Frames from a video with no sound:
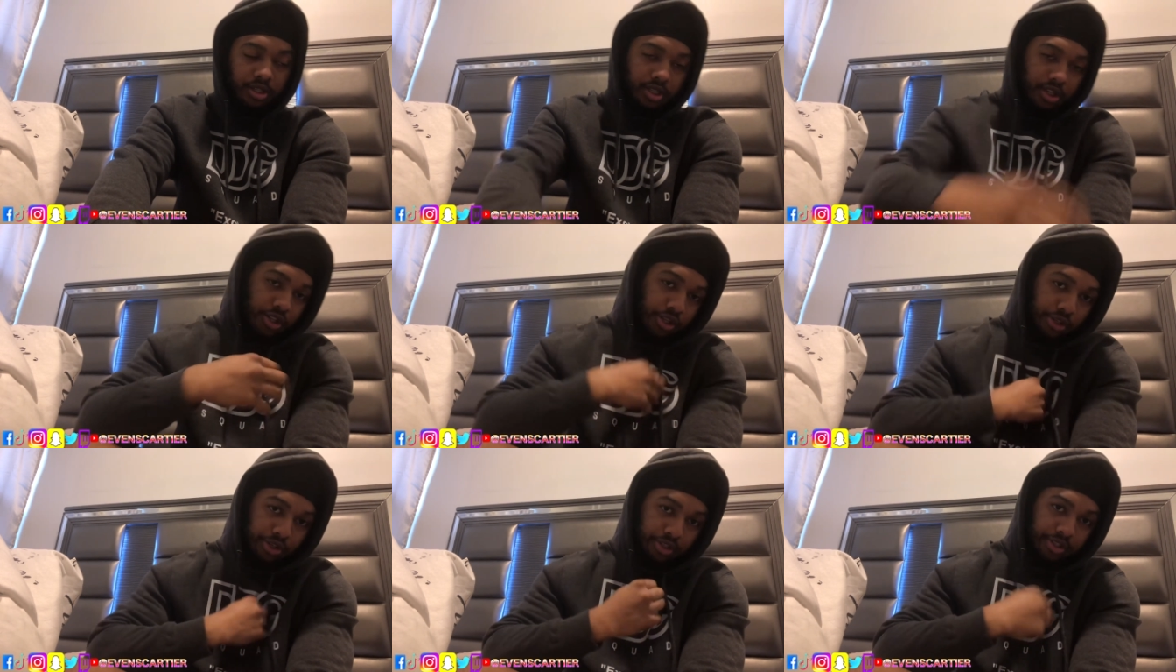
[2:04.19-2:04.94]
This
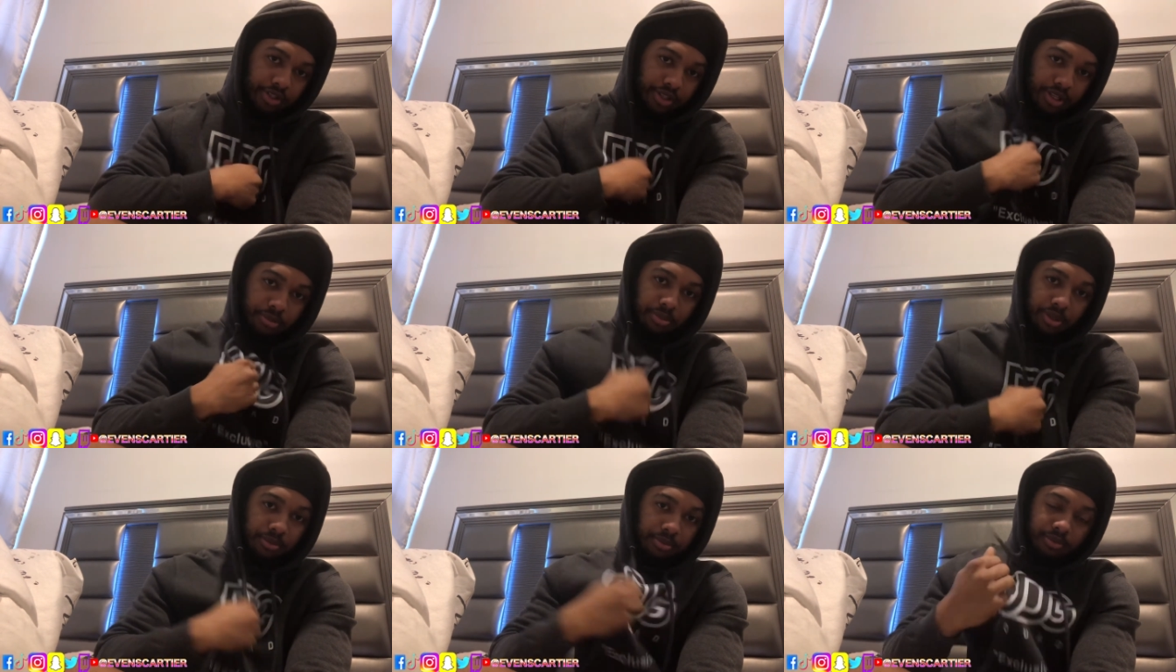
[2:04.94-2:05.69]
shirt, I
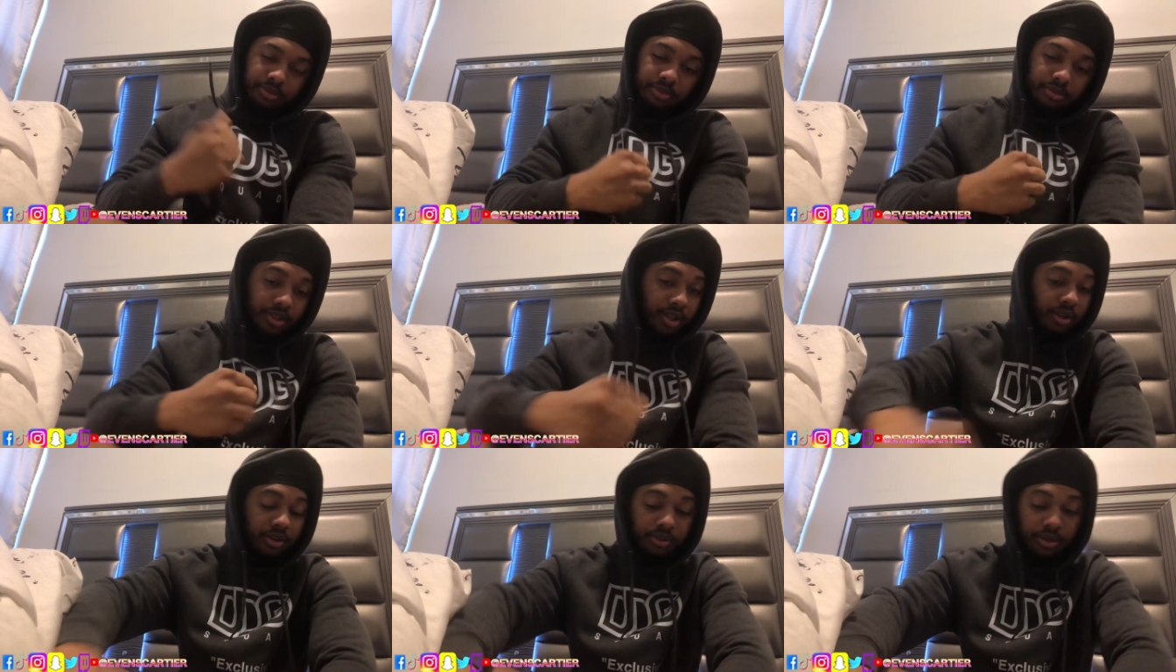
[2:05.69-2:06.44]
don't,
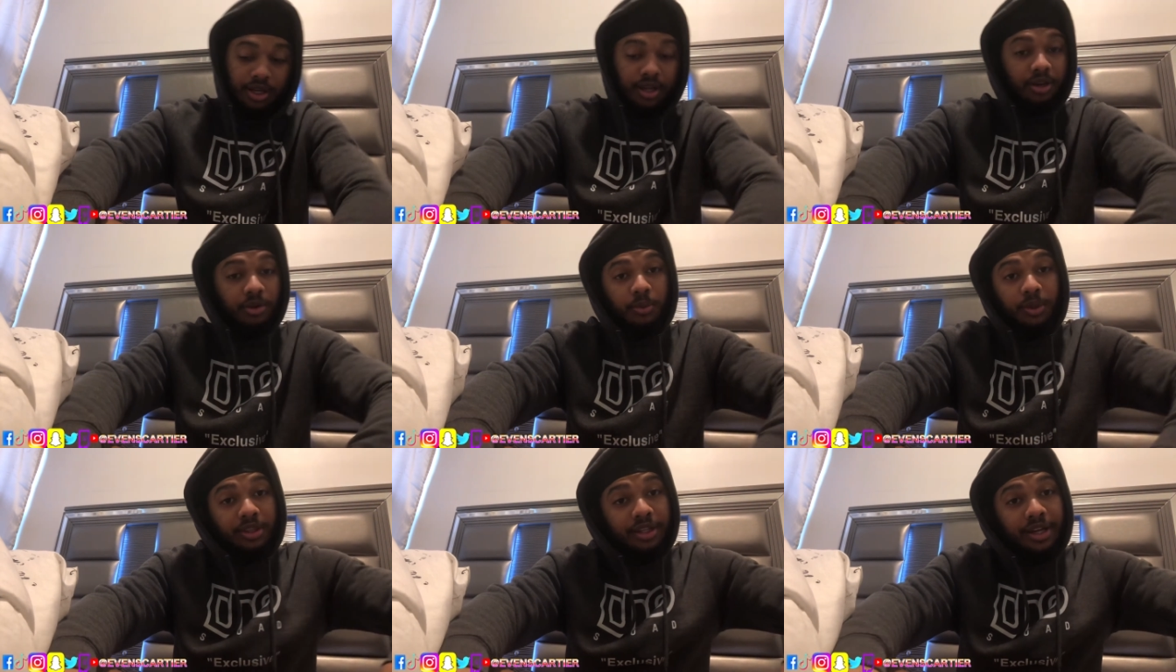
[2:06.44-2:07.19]
know. I don't know
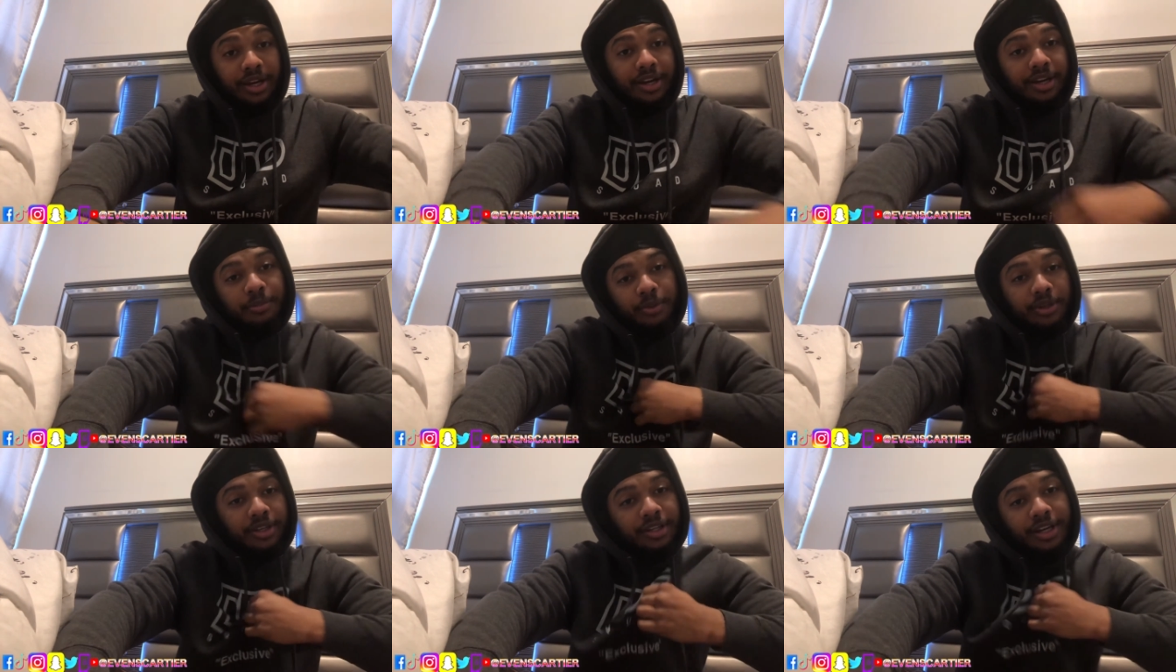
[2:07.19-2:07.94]
what the hell he
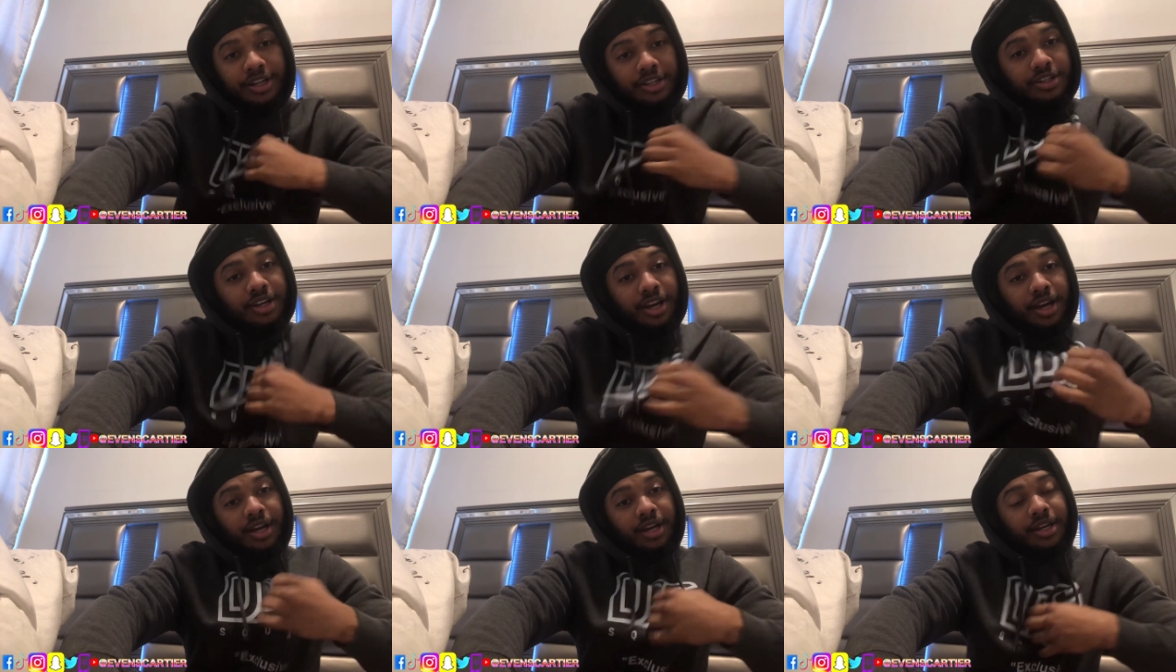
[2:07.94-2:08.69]
put in that sh-
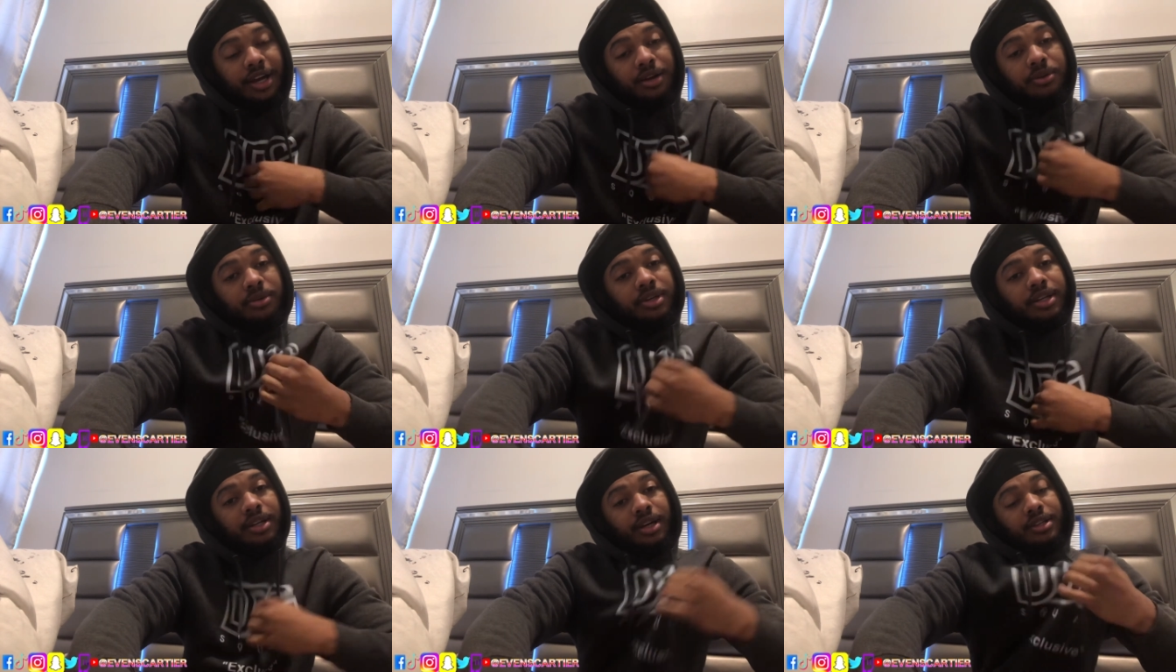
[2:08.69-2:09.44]
and that
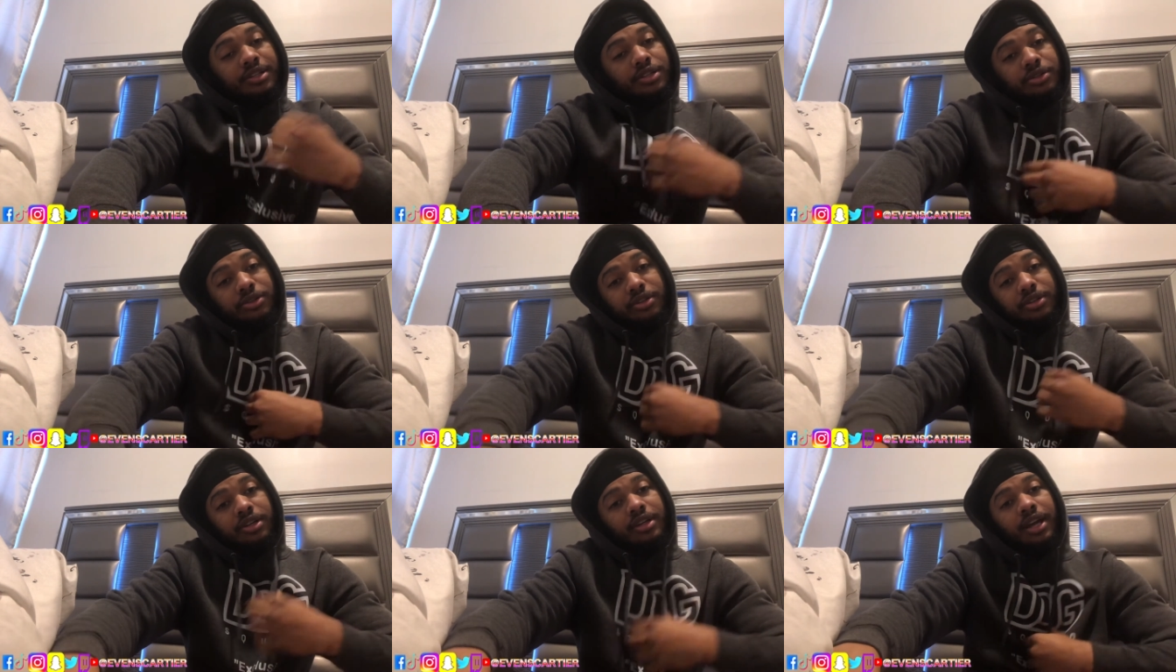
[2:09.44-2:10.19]
hoodie as a shirt
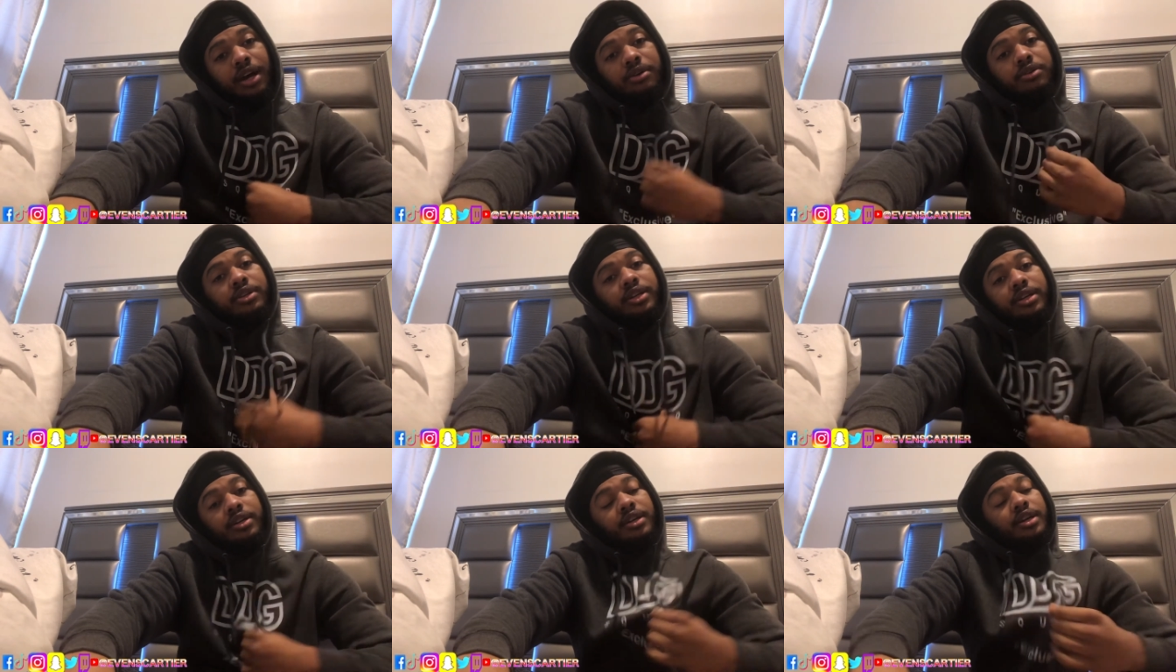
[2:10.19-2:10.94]
and that
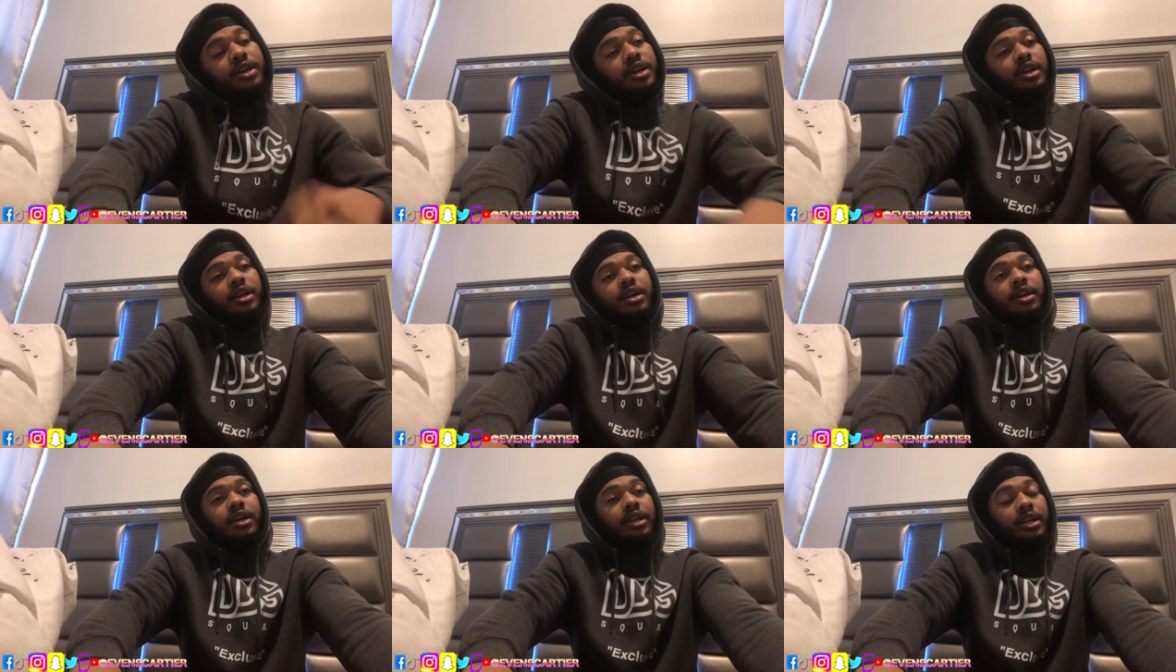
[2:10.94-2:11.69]
hoodie.
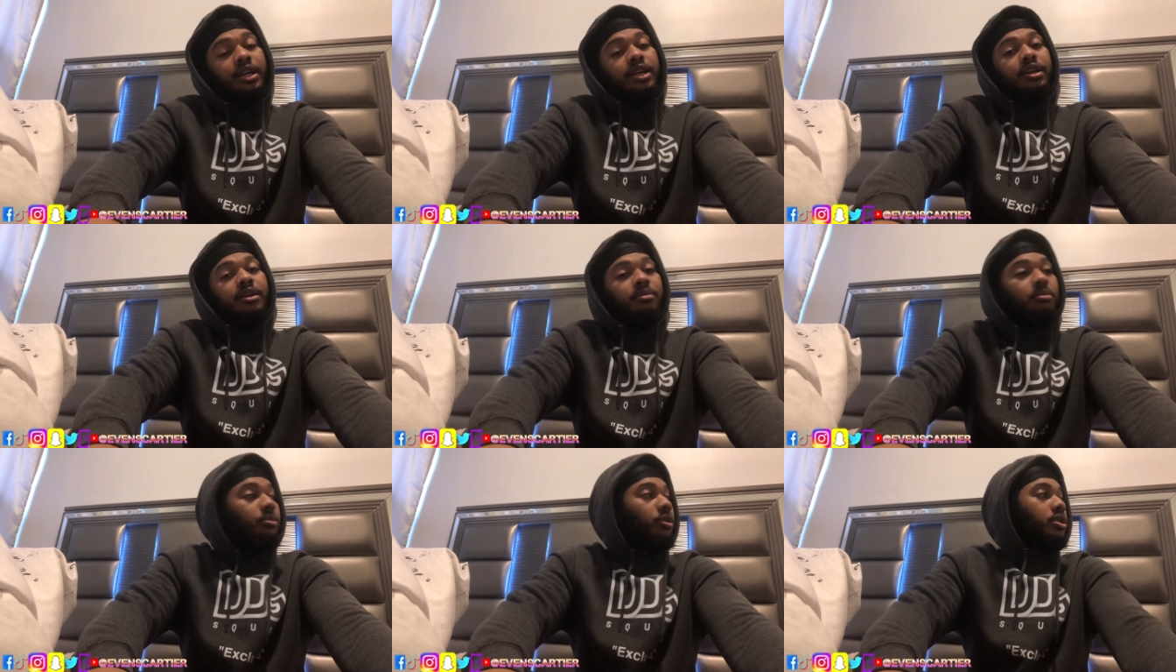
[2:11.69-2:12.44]
He
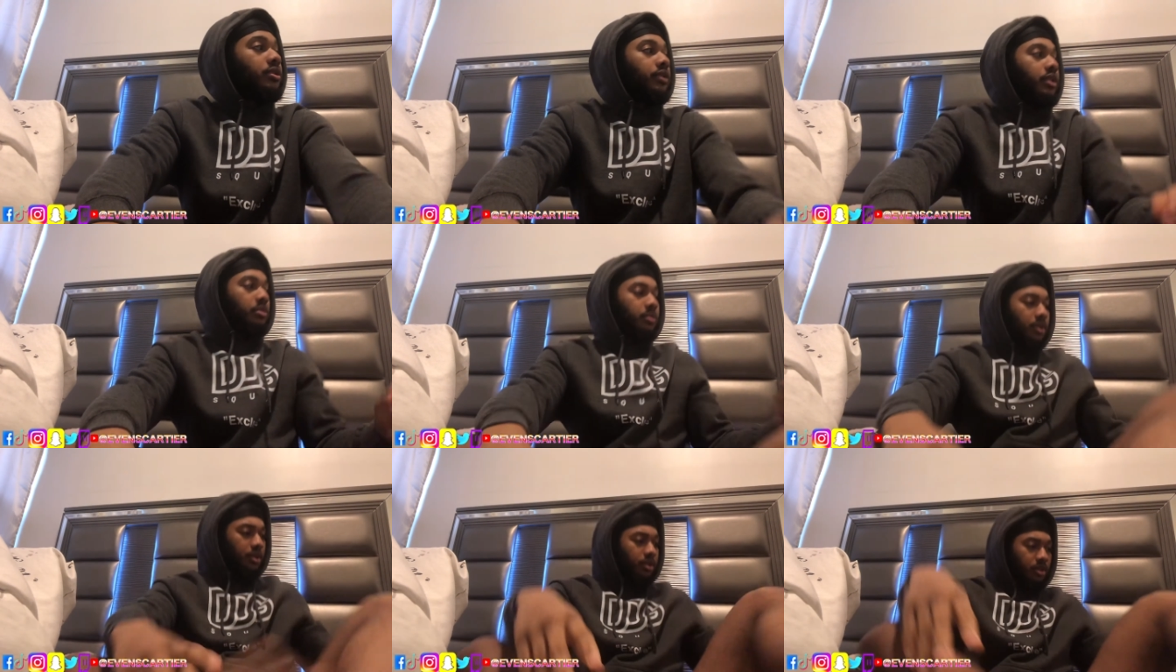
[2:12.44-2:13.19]
motivated
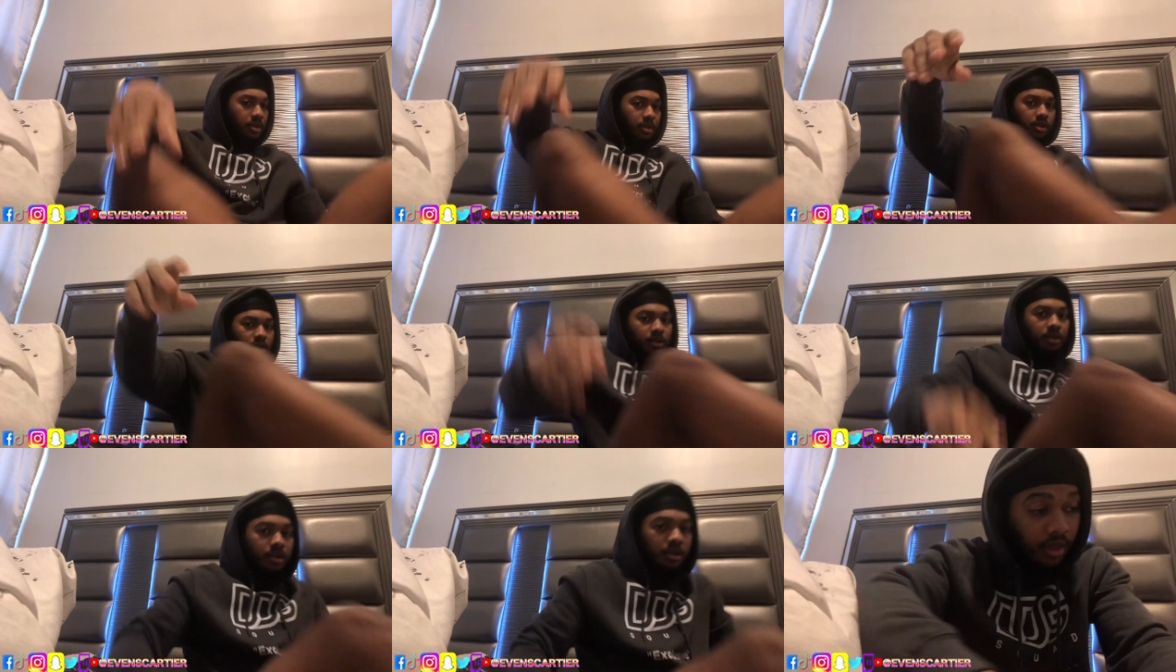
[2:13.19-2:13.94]
me.